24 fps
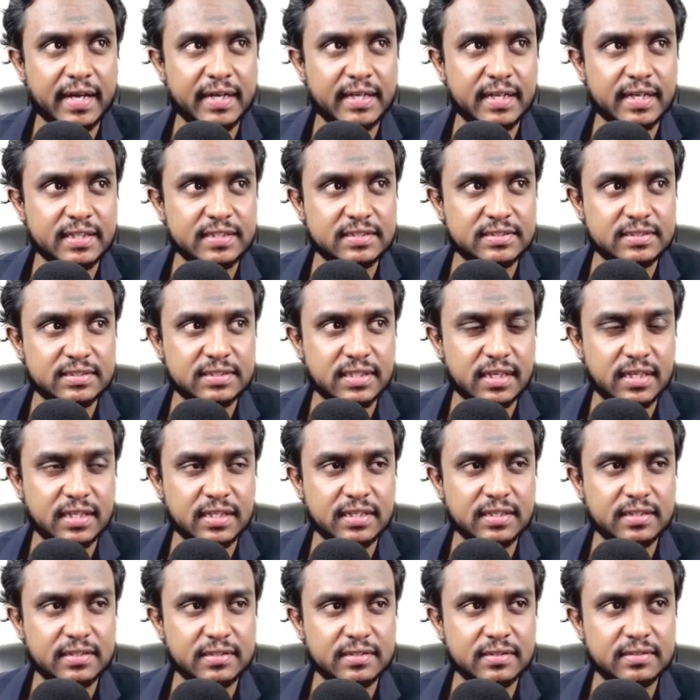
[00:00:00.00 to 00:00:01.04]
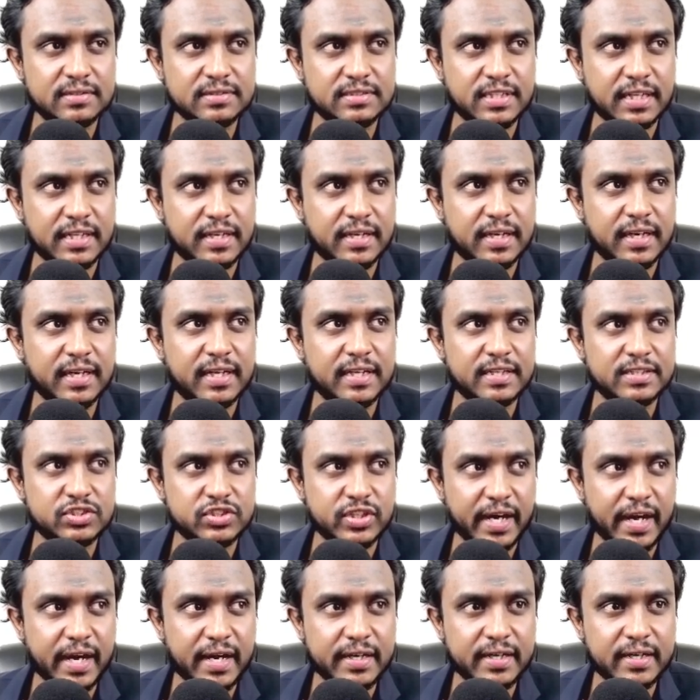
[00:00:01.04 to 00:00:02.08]
is generally
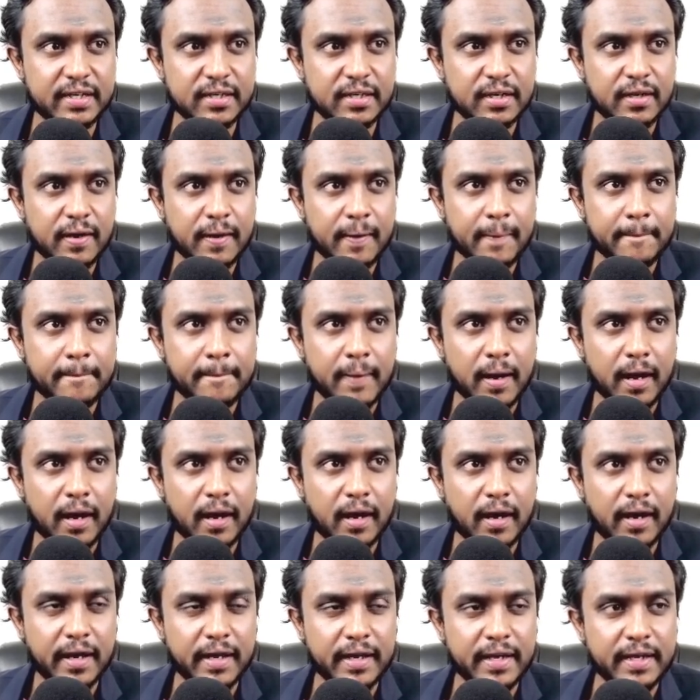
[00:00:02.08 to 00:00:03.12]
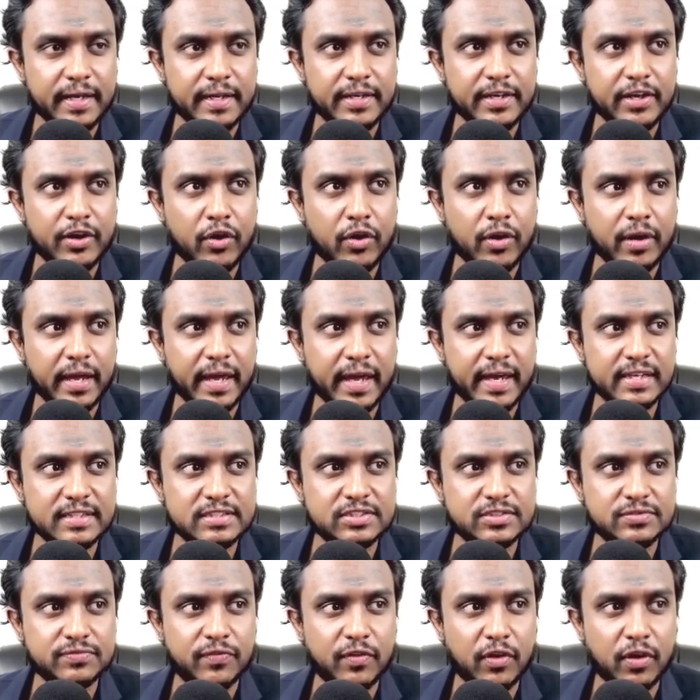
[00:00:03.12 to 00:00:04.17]
shared in your
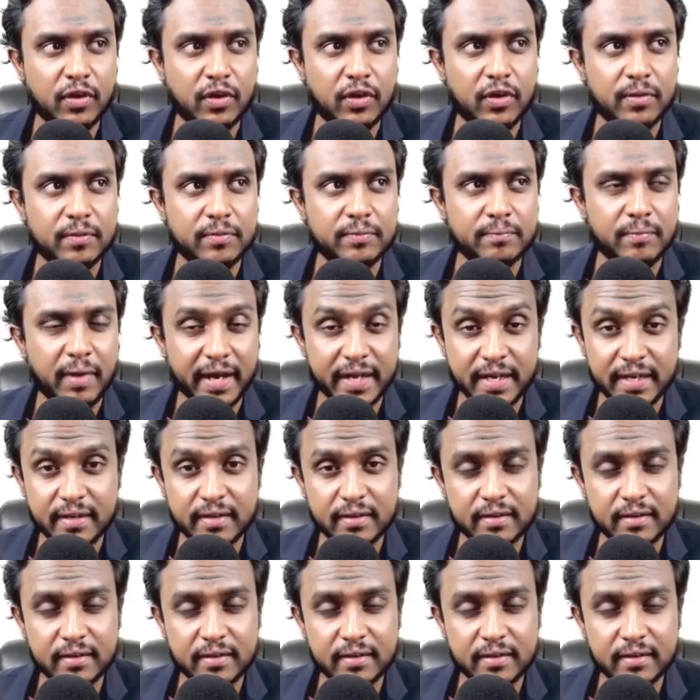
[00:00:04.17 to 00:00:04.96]
case for my